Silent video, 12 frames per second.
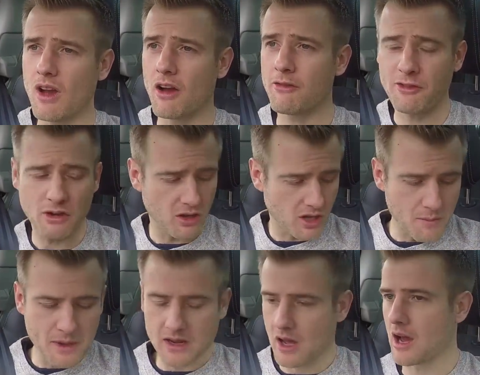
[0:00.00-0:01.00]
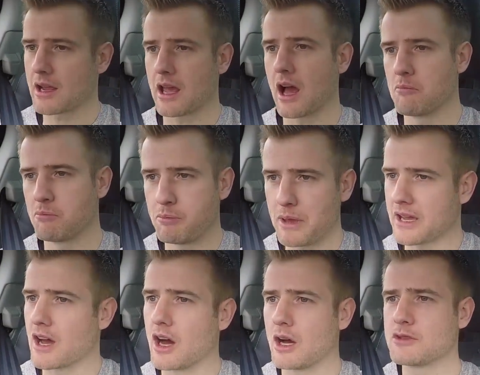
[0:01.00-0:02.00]
I feel like I'm in a
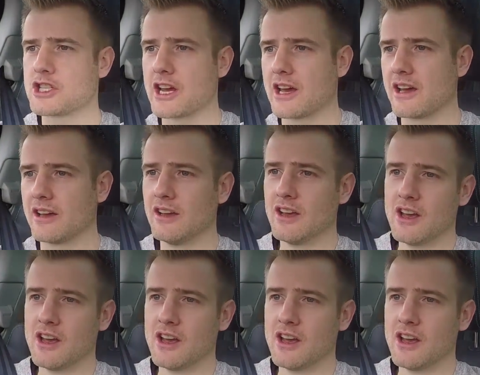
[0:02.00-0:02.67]
big armchair.